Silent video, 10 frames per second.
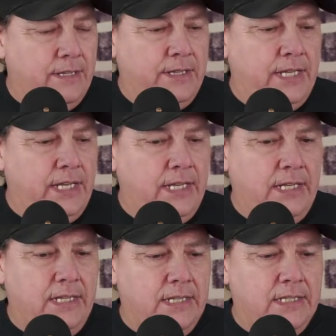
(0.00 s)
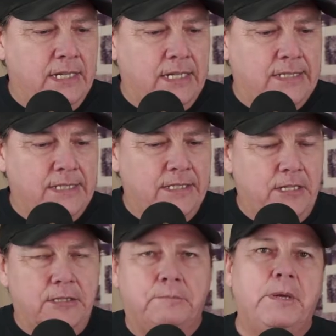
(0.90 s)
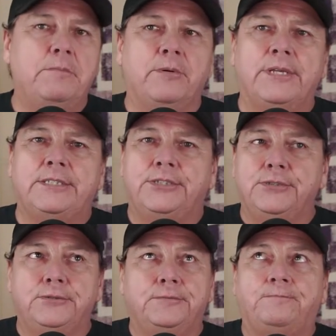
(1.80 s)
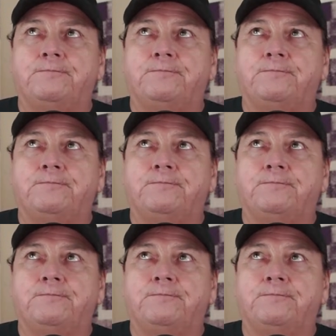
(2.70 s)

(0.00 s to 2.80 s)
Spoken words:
the people that you